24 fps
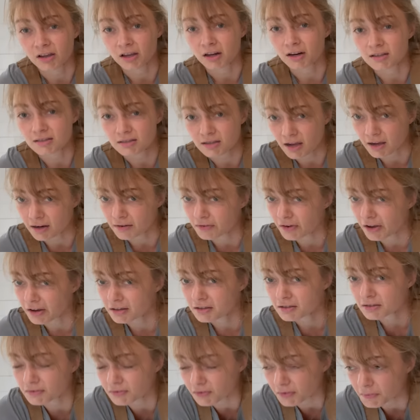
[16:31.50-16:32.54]
any side
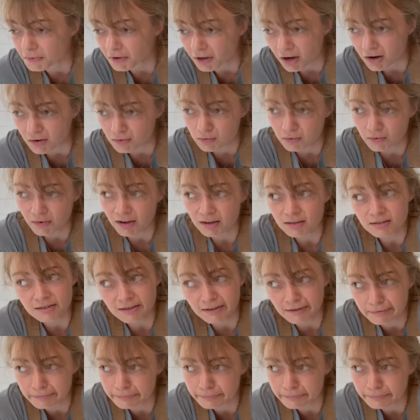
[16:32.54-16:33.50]
effects from the COVID vaccine.